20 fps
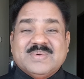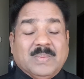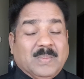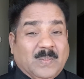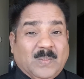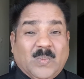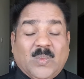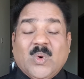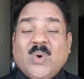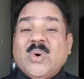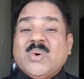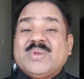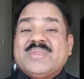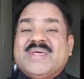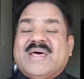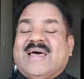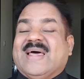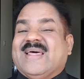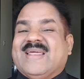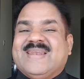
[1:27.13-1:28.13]
More
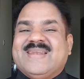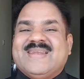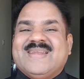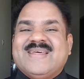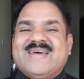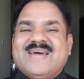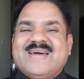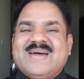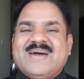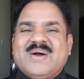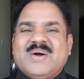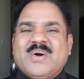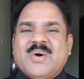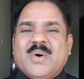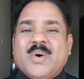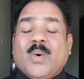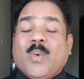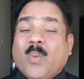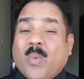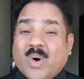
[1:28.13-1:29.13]
than
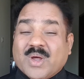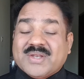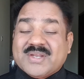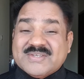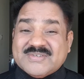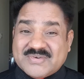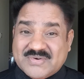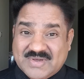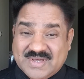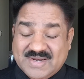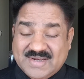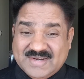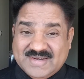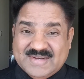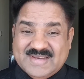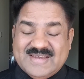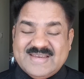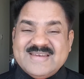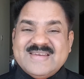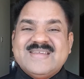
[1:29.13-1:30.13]
what is really
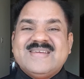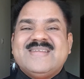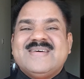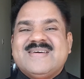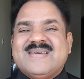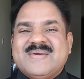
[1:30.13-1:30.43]
needed